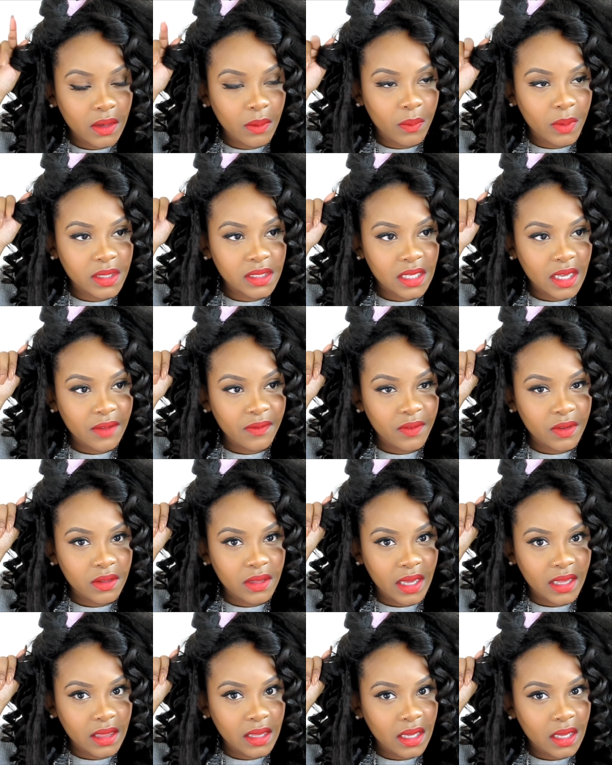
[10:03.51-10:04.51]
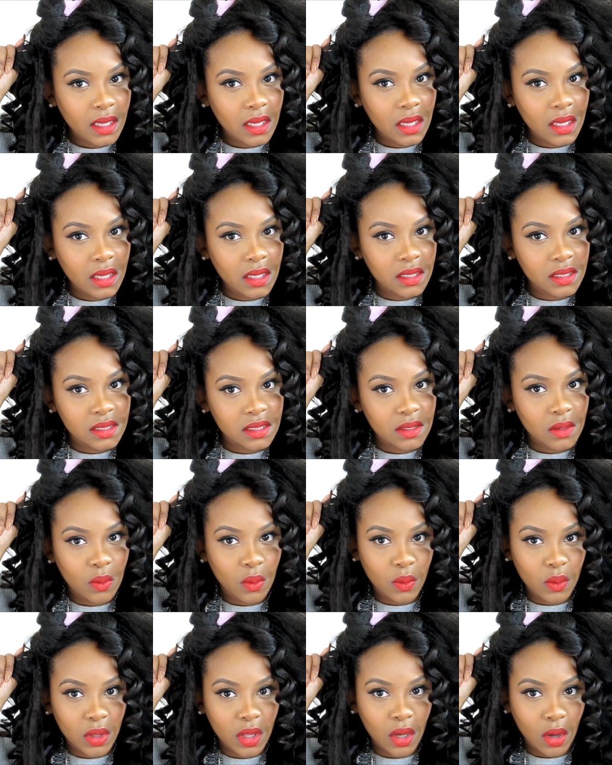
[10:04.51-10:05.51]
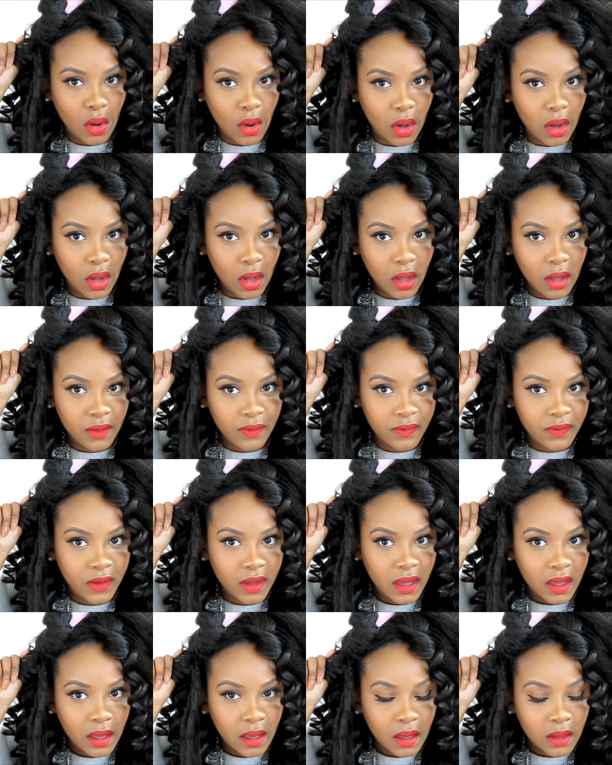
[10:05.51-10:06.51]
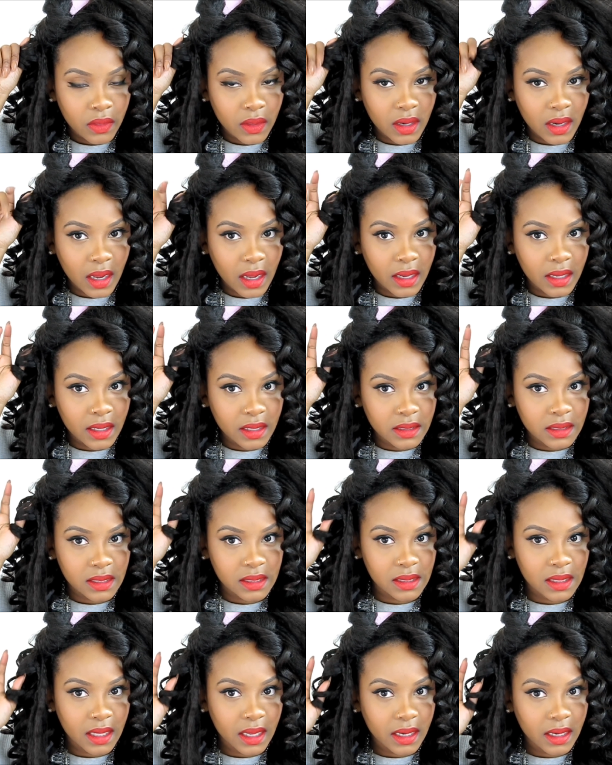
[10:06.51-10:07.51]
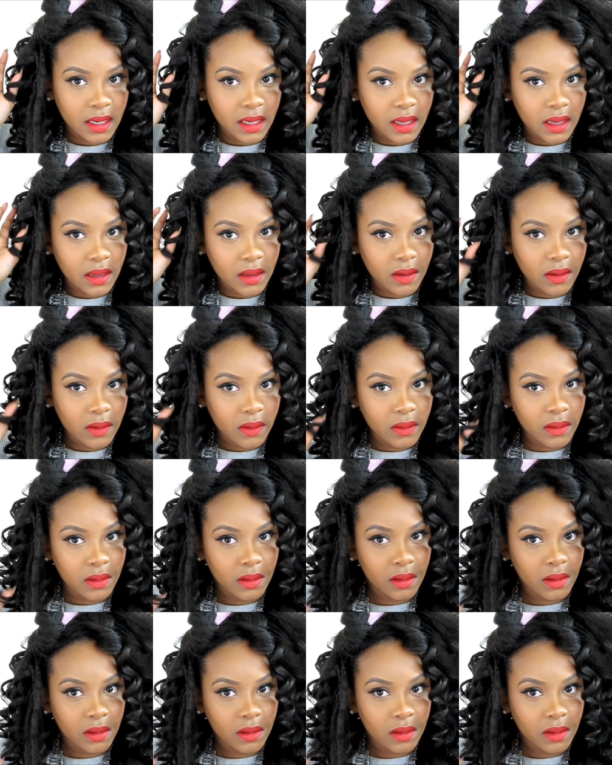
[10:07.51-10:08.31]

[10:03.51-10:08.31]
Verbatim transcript: And once I feel that the heat is cooling off, then I can just let it go.